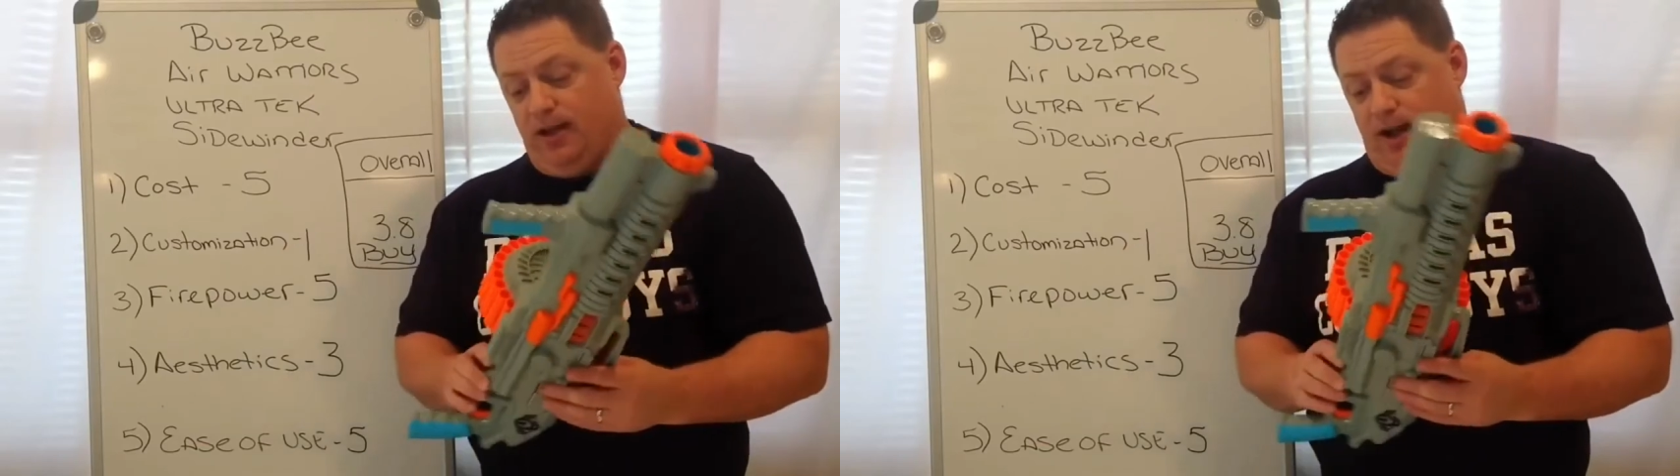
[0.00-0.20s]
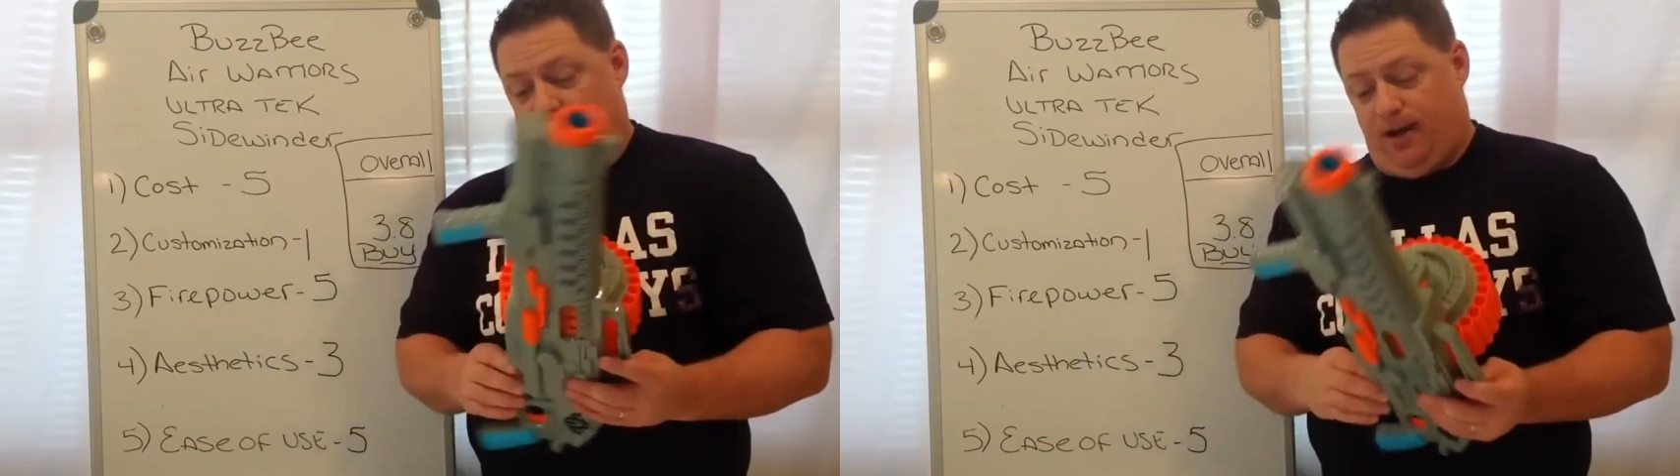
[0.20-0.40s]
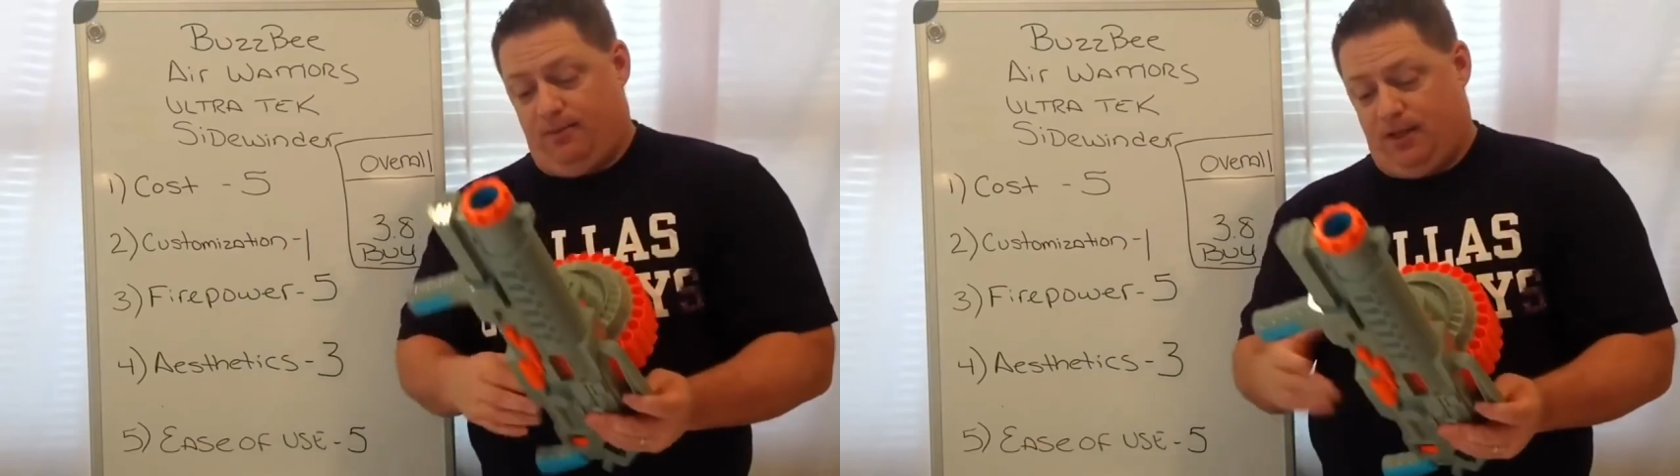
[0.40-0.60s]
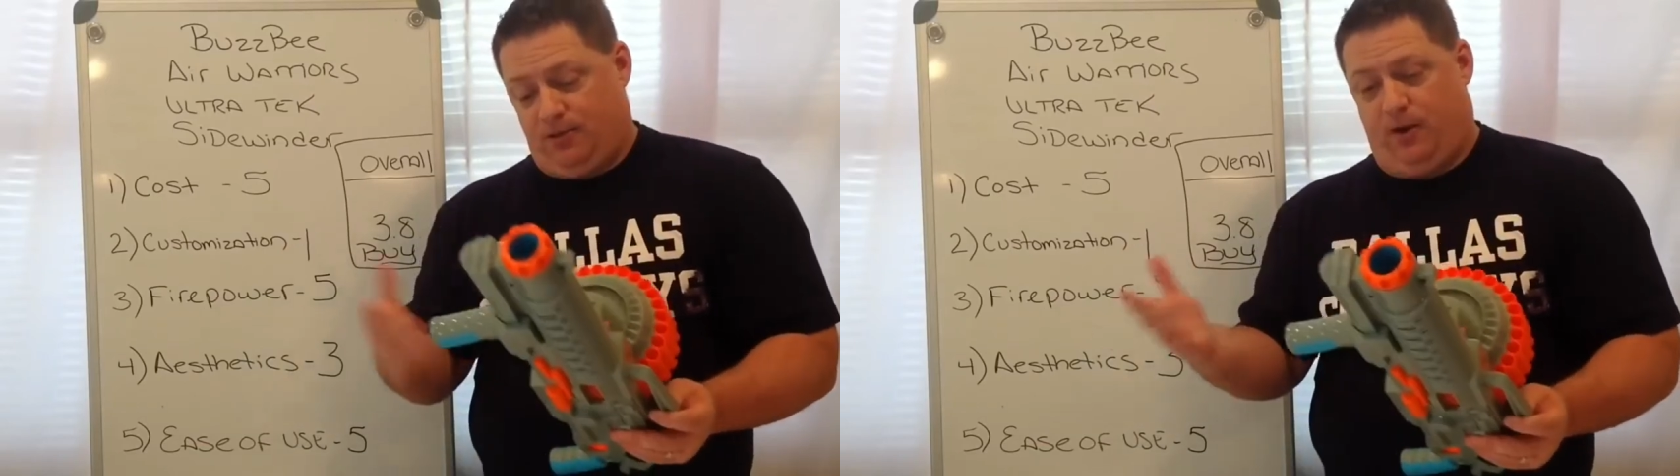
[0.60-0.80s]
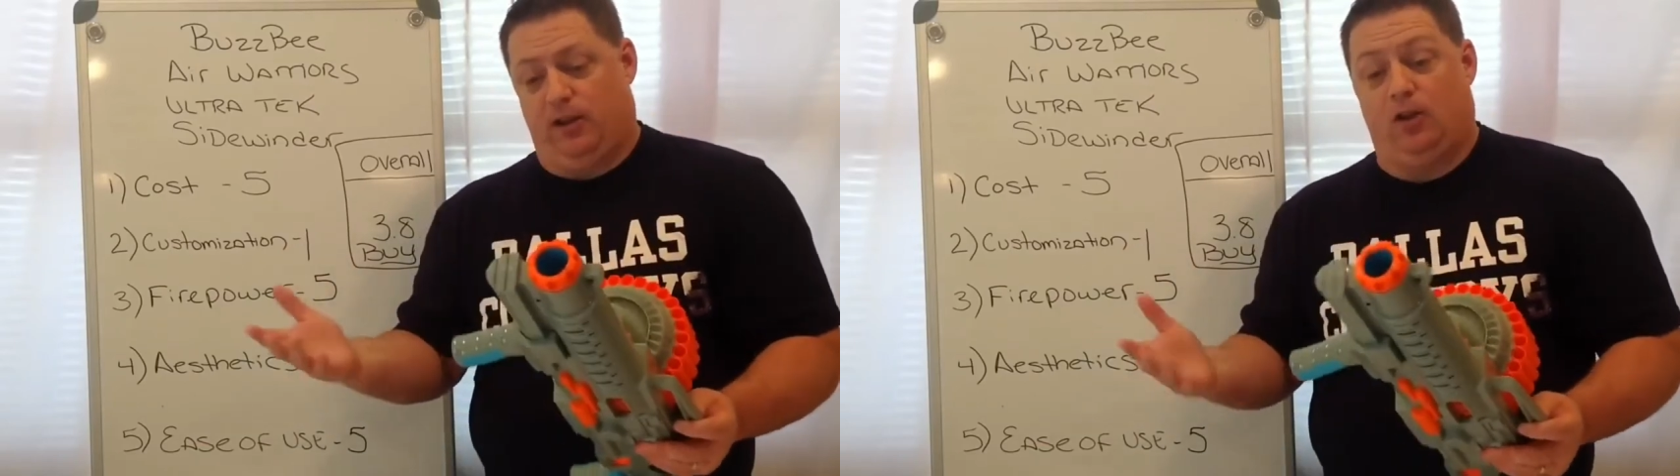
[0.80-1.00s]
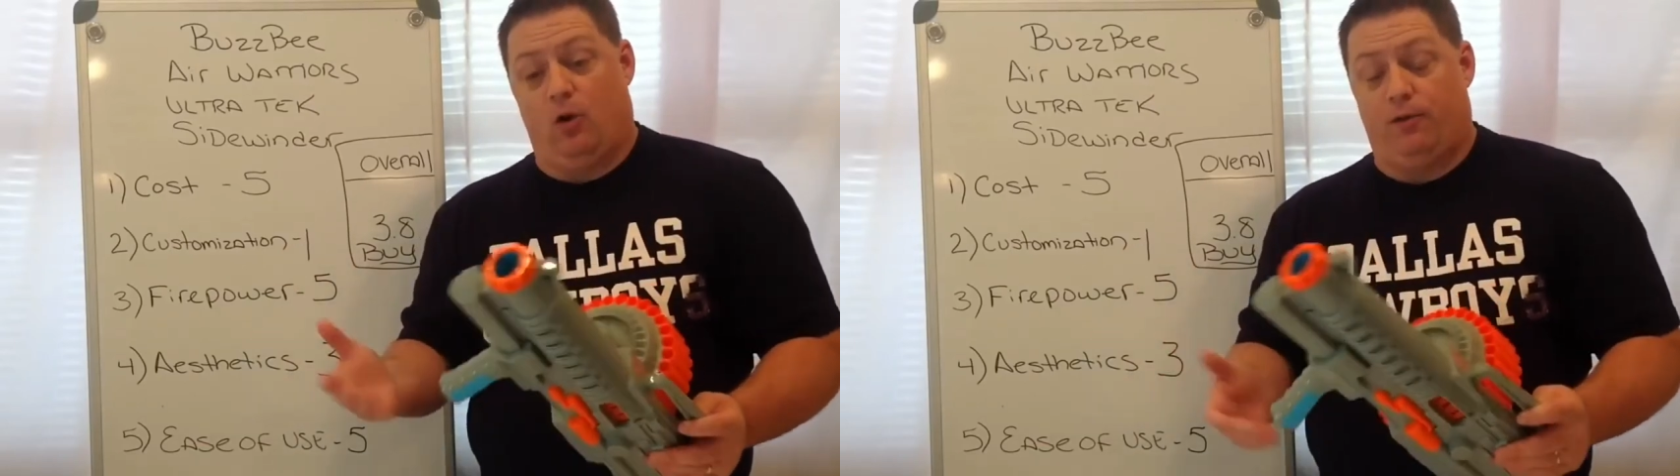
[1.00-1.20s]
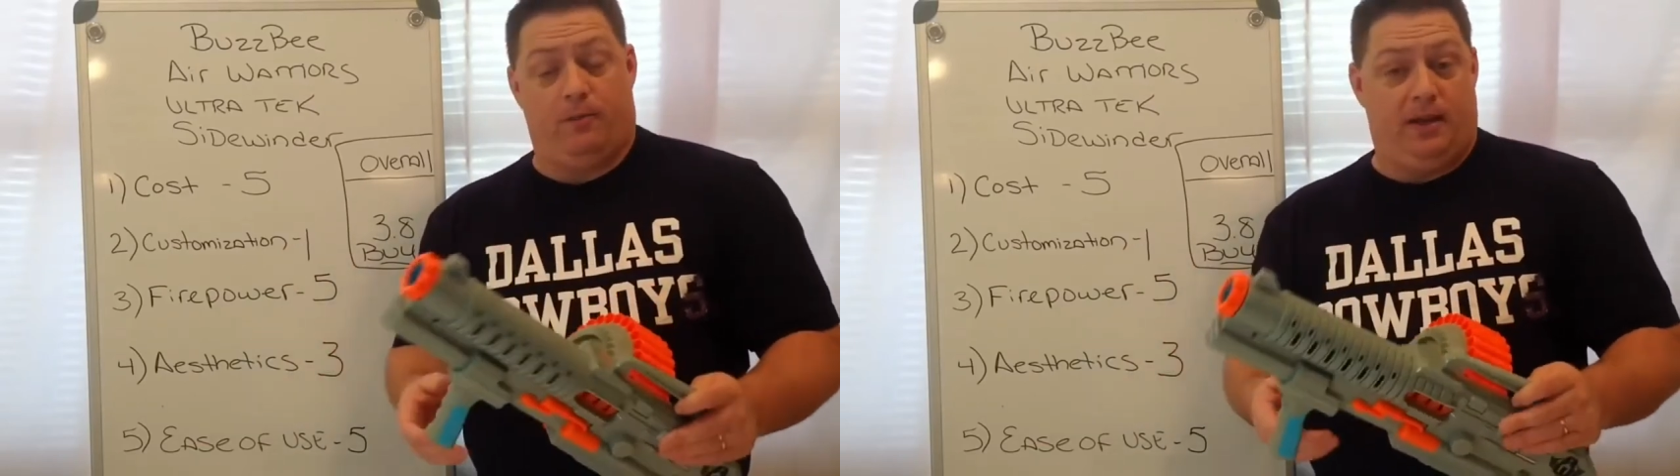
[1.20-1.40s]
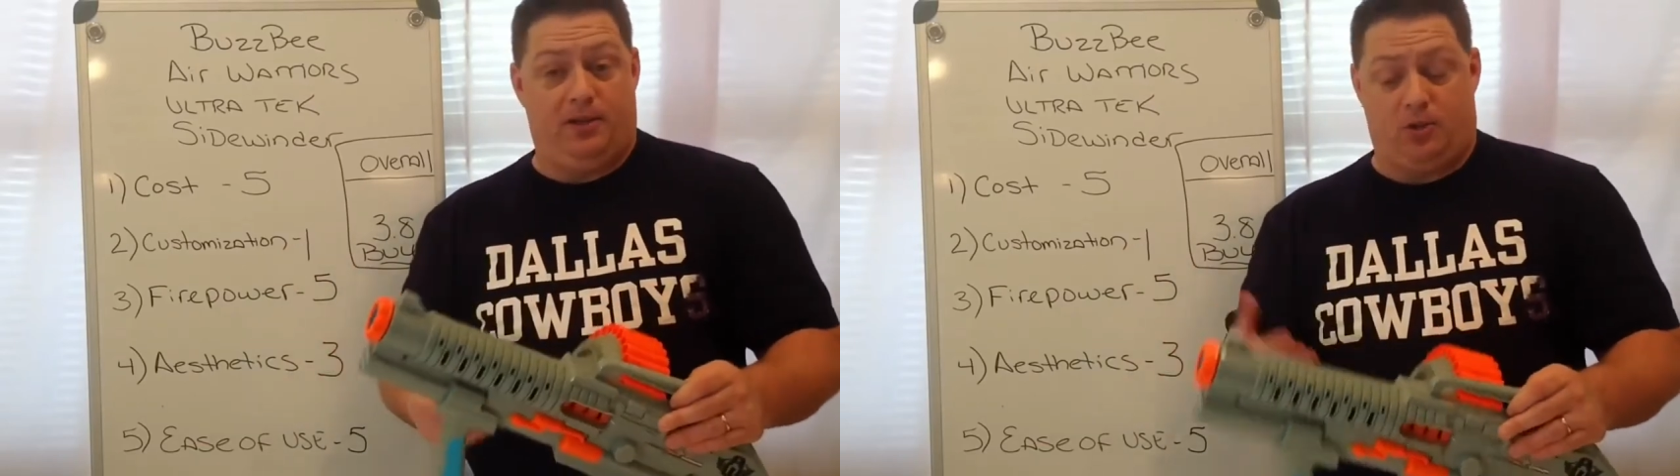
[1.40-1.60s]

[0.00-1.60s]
Um, it's very low for me,